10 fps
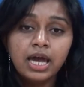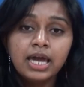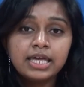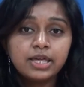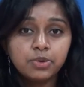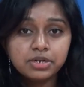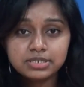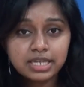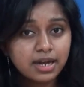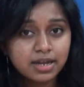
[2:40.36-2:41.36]
he
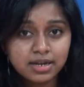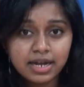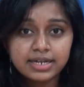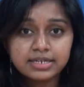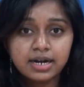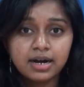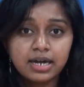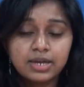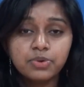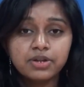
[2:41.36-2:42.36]
works day and night.
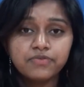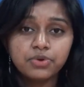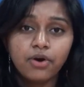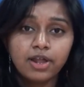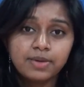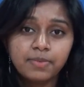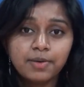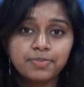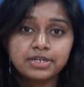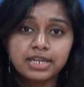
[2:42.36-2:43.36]
Even if you call him
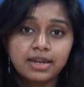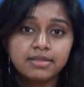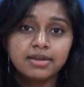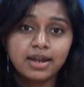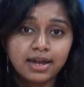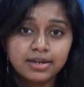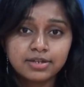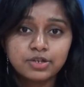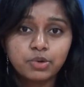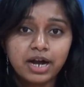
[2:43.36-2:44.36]
up at 10 in the night
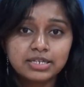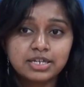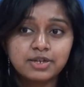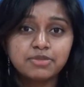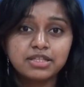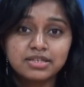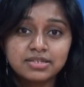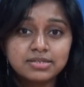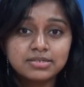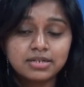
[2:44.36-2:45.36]
and you ask him that
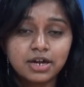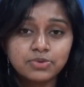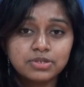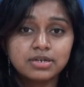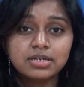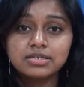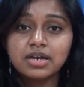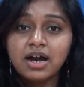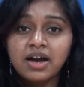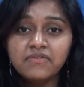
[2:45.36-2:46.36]
this is a doubt, so he's
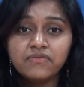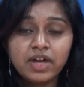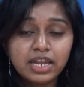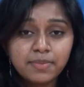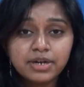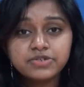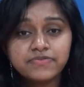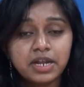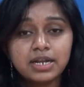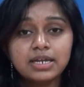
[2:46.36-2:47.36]
very much
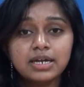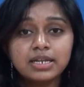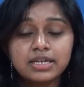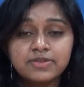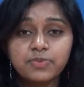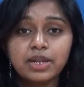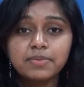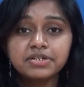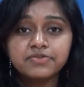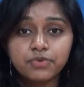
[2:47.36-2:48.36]
friendly and he's very
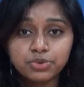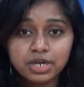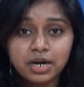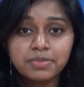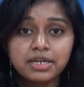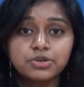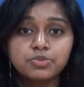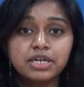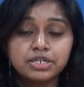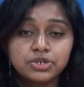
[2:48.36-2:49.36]
much forthcoming to
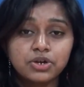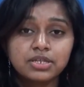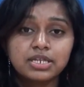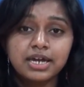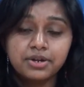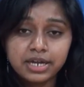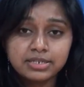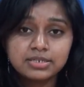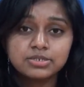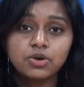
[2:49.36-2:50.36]
make sure that he
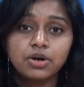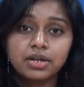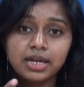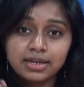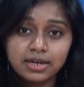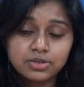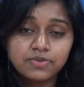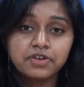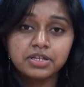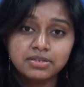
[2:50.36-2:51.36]
addresses your areas
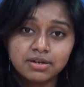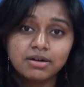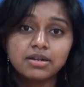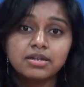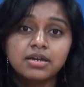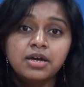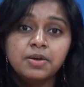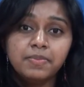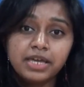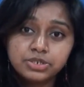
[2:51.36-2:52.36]
of concern and
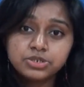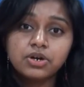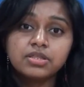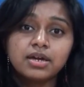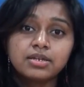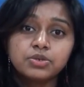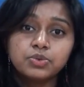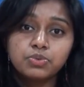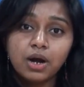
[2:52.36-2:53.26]
makes sure that you